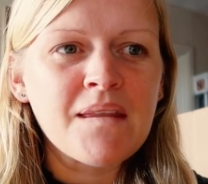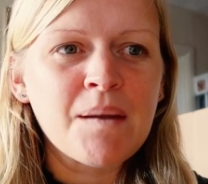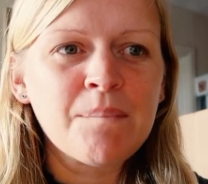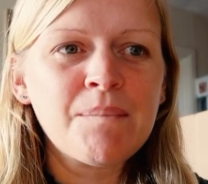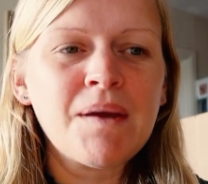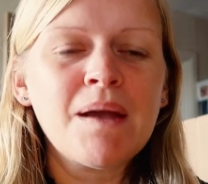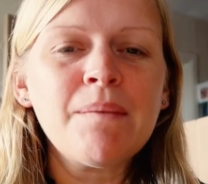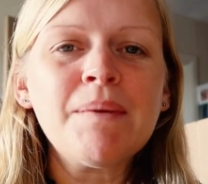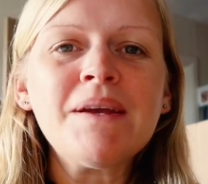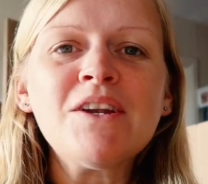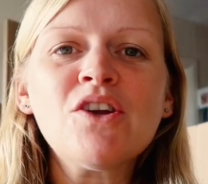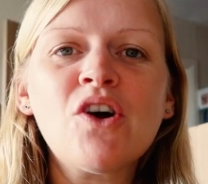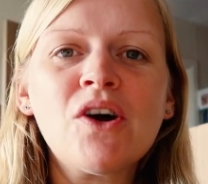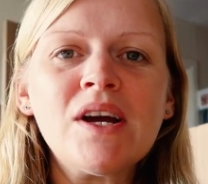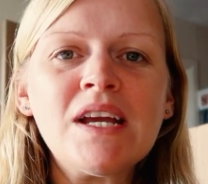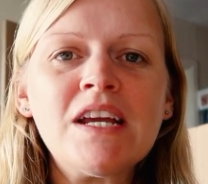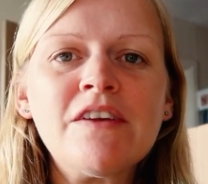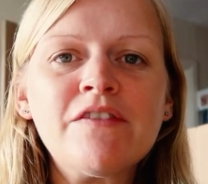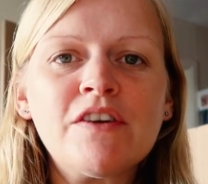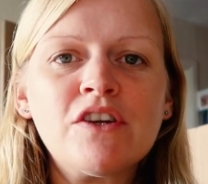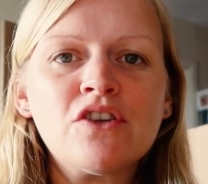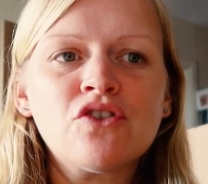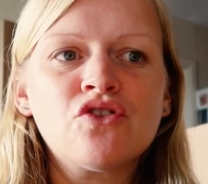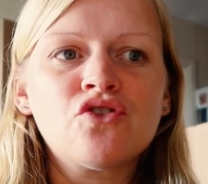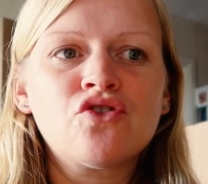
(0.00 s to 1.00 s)
maybe not
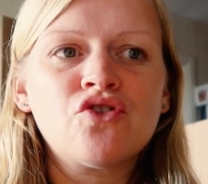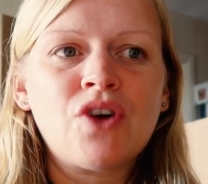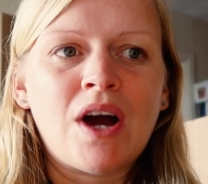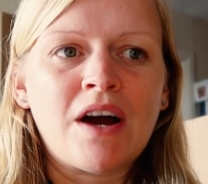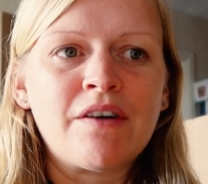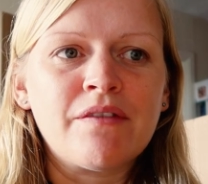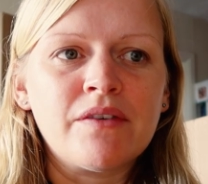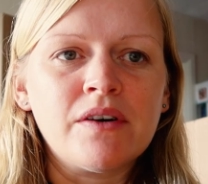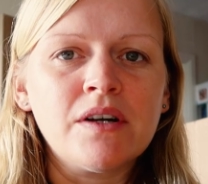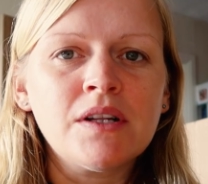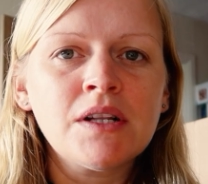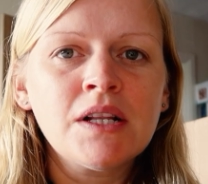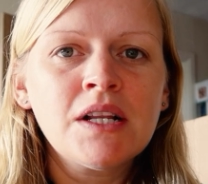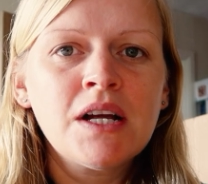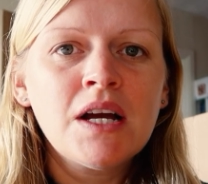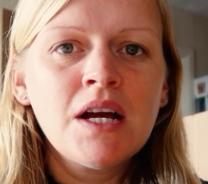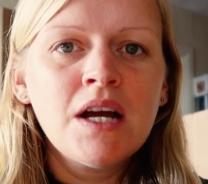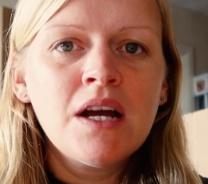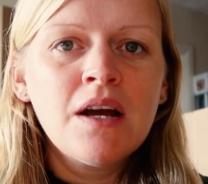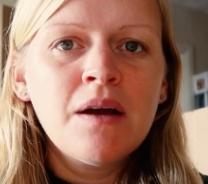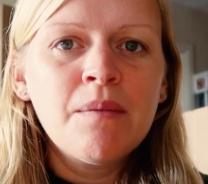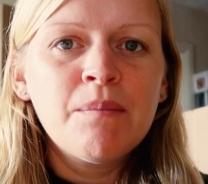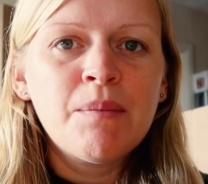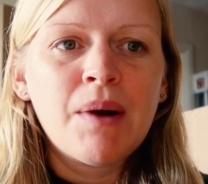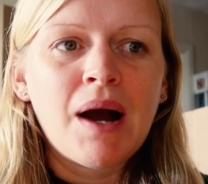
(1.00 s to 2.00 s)
even travel,
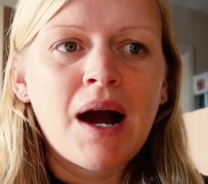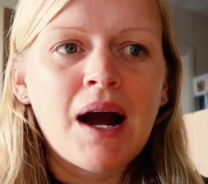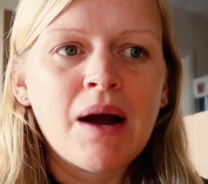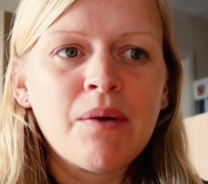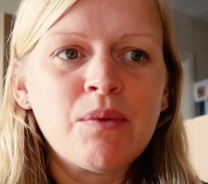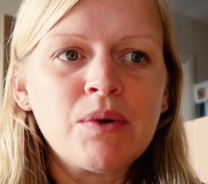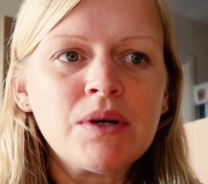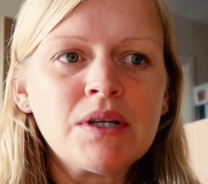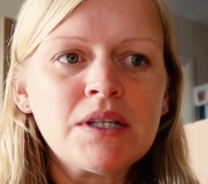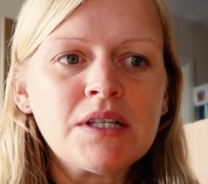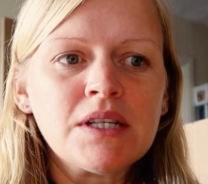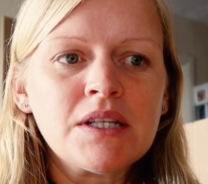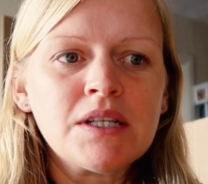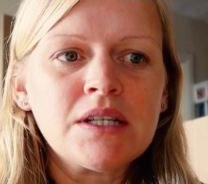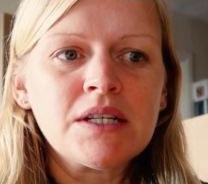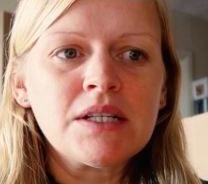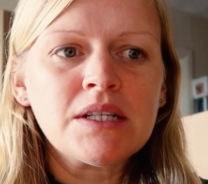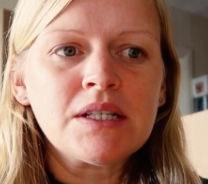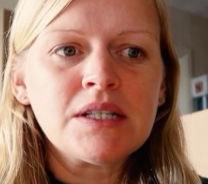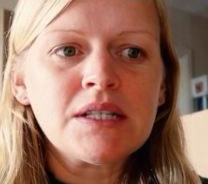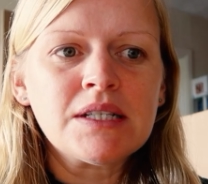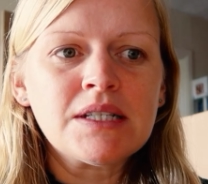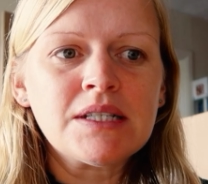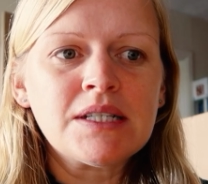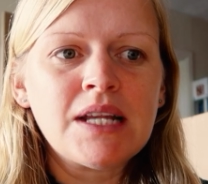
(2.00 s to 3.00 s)
but I would
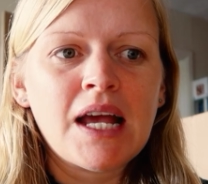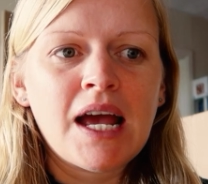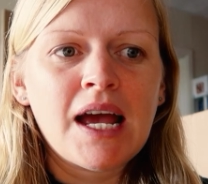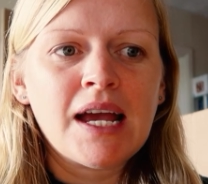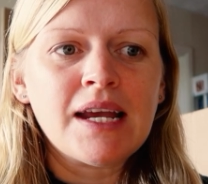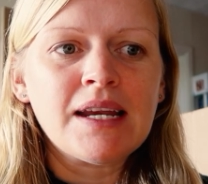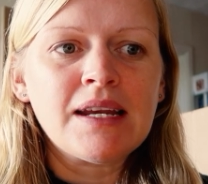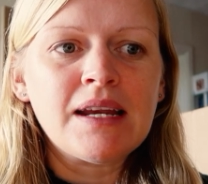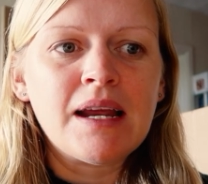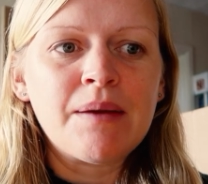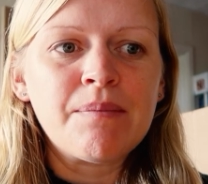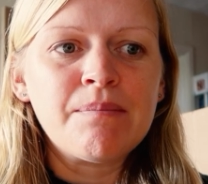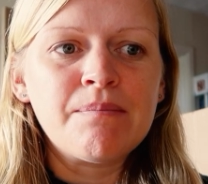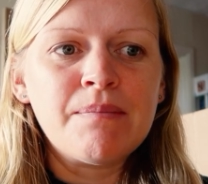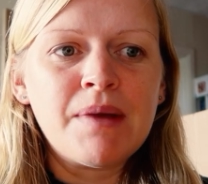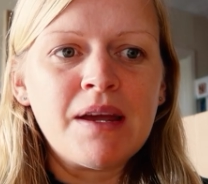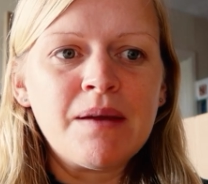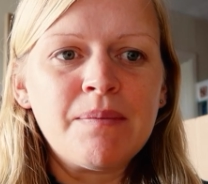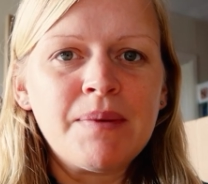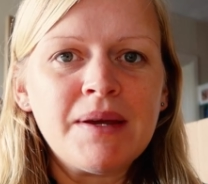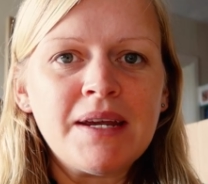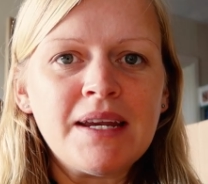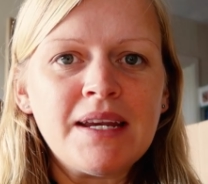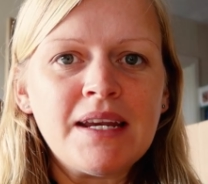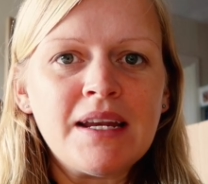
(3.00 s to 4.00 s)
say
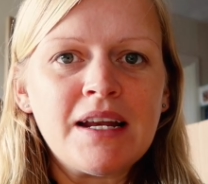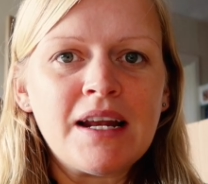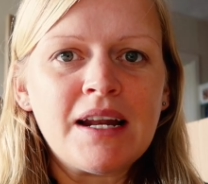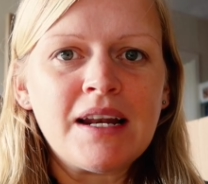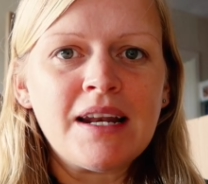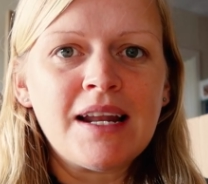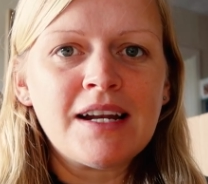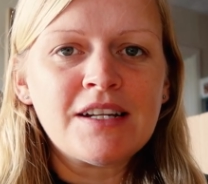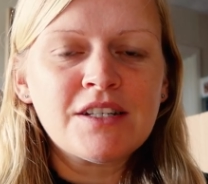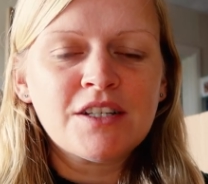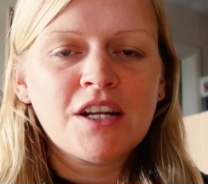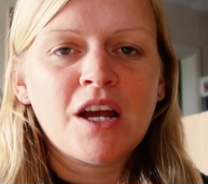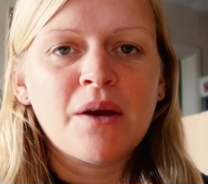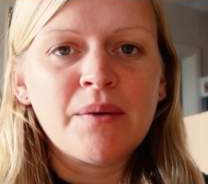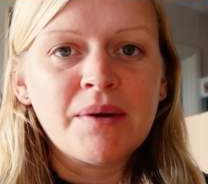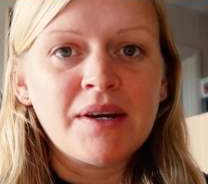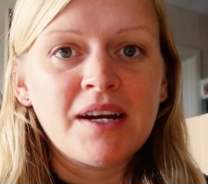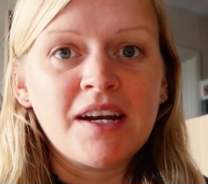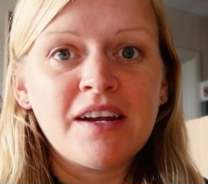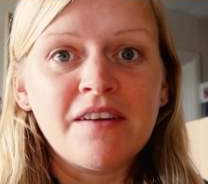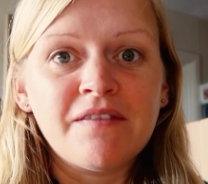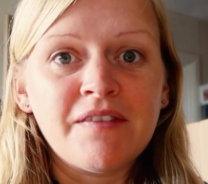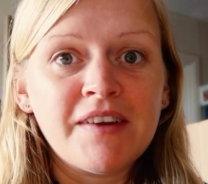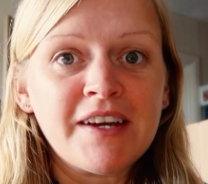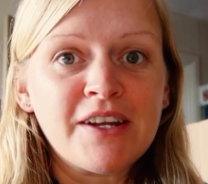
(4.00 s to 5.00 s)
maybe let's go
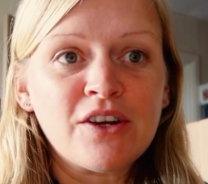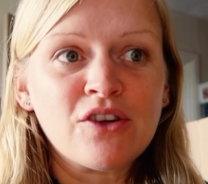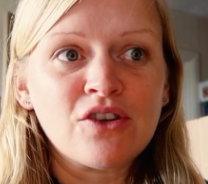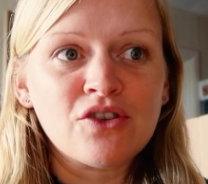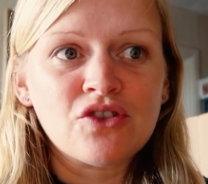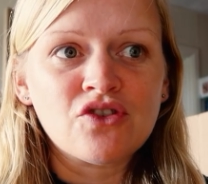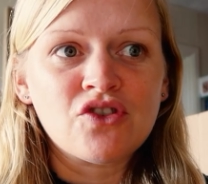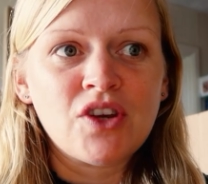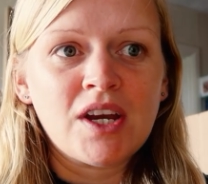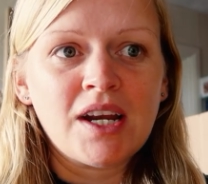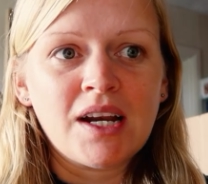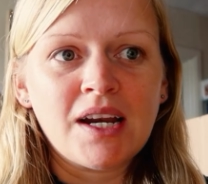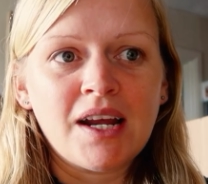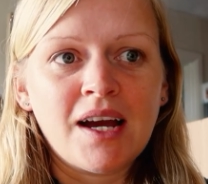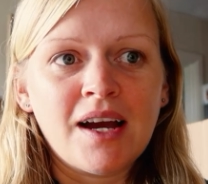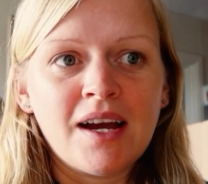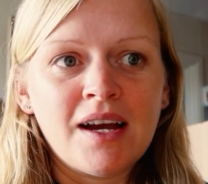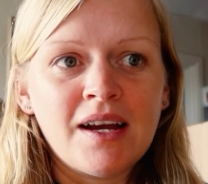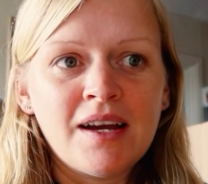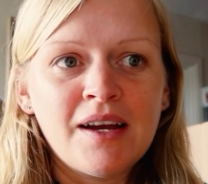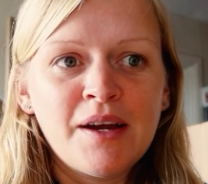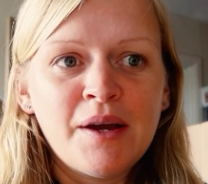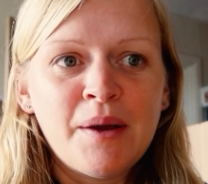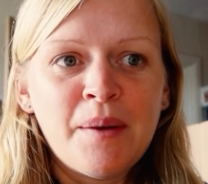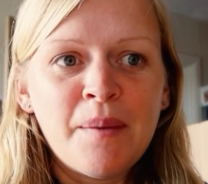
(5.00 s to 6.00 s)
and live in Australia